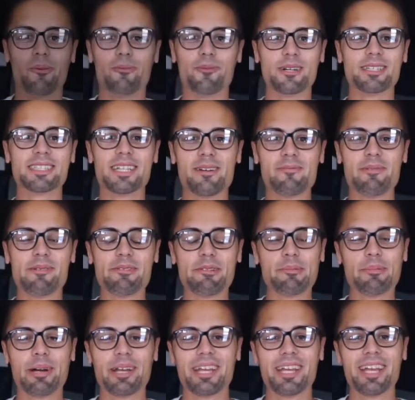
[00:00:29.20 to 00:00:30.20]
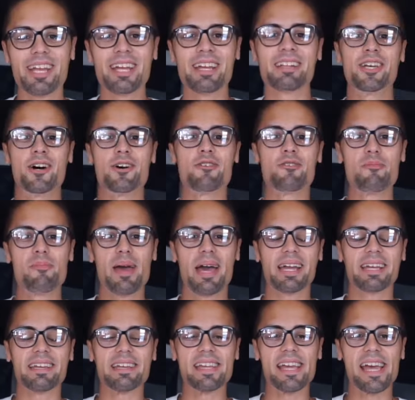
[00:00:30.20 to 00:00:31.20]
What's up, everybody? Tone
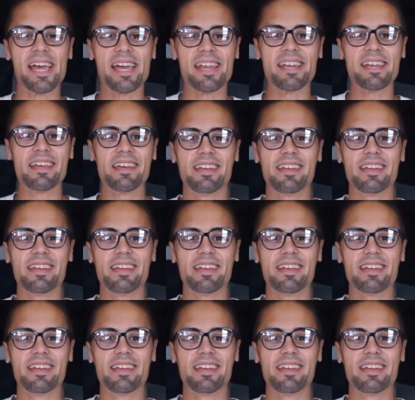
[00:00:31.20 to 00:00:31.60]
back again.